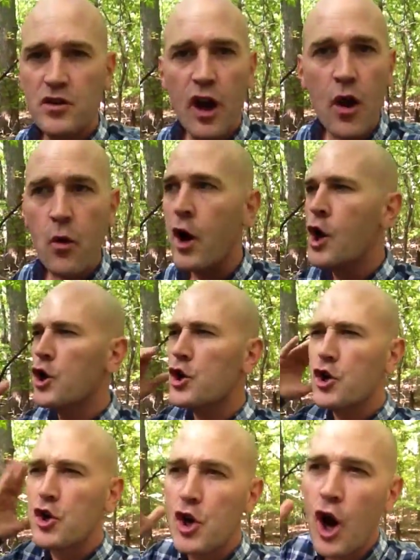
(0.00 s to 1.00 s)
No,
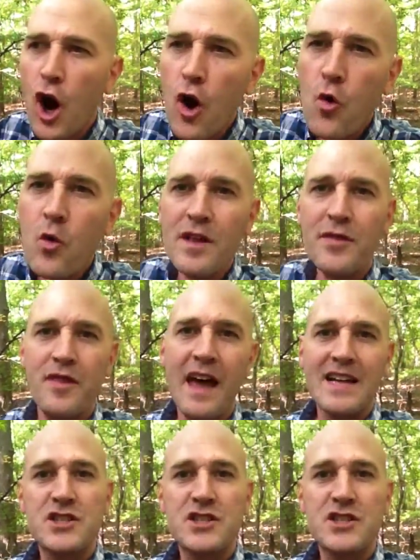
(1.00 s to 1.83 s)
go with that.